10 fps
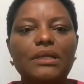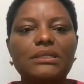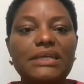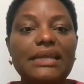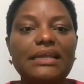
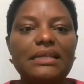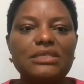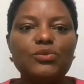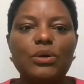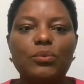channels.
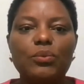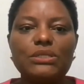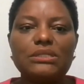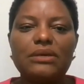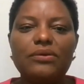This one
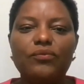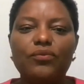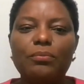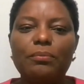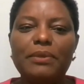was
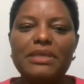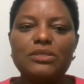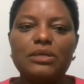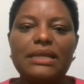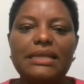
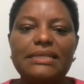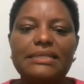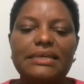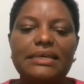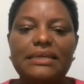based on an
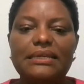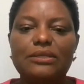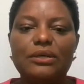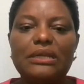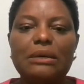Indian,
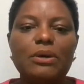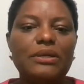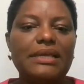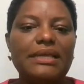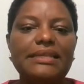talking
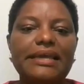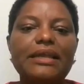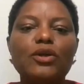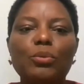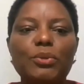about the
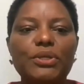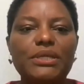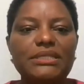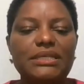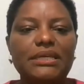Indian
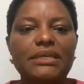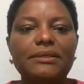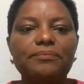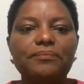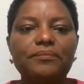community.
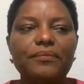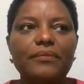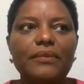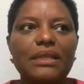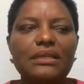
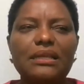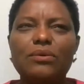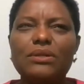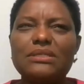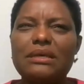I think that
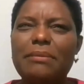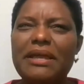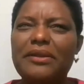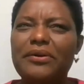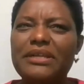was a
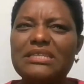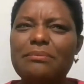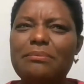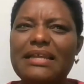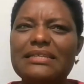
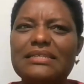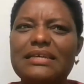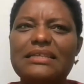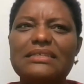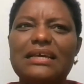minority
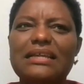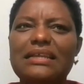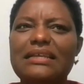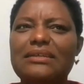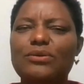mindset. And
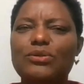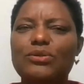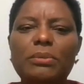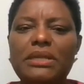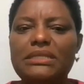then there were so many